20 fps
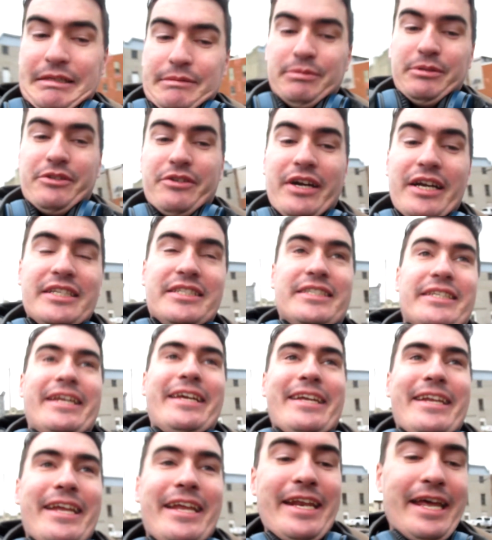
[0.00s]

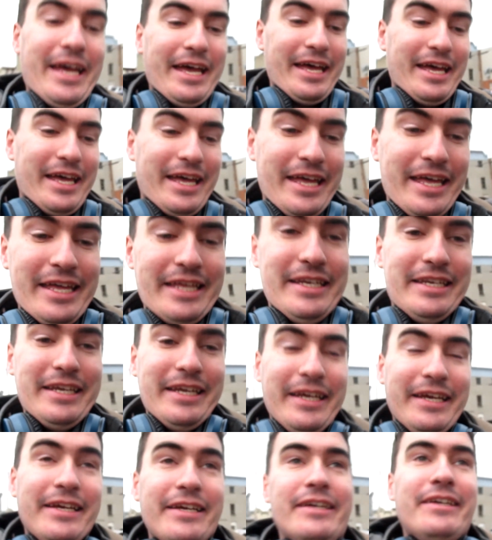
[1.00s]
procrastinated
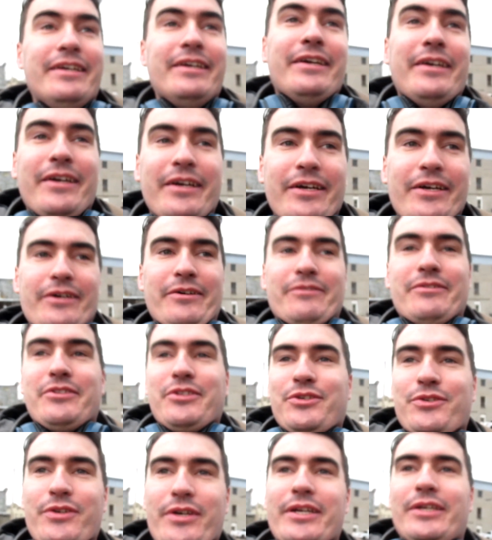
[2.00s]
and was
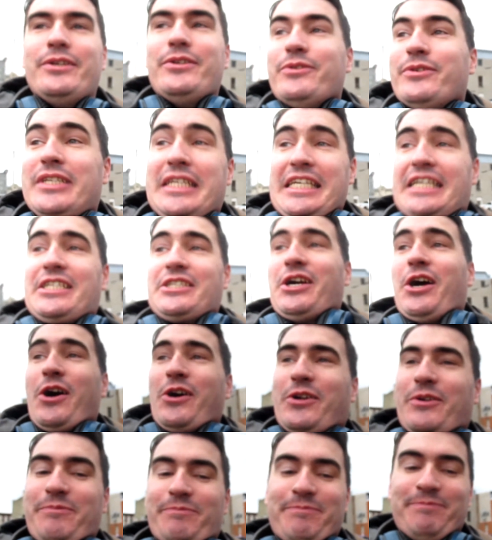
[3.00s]
trying to do a
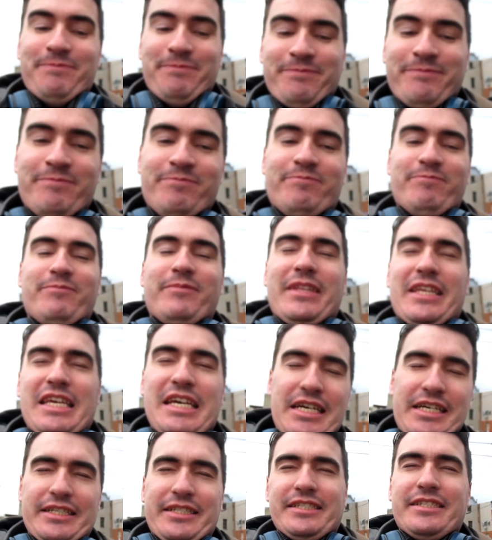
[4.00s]
TikTok.
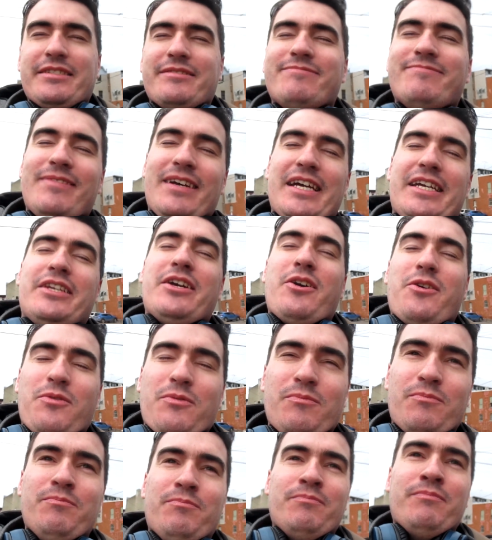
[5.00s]
Yes, I know.
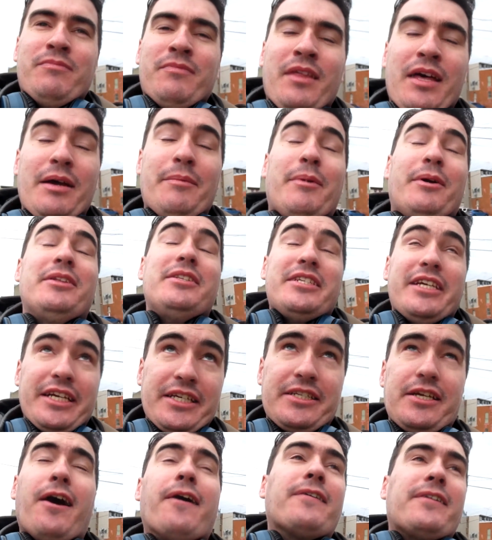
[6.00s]
I'm on
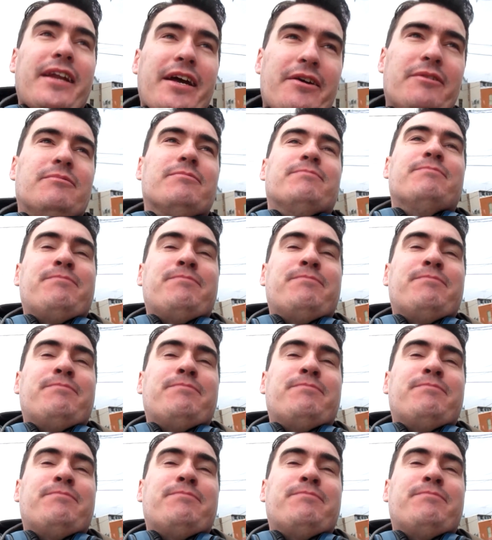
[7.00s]
TikTok now.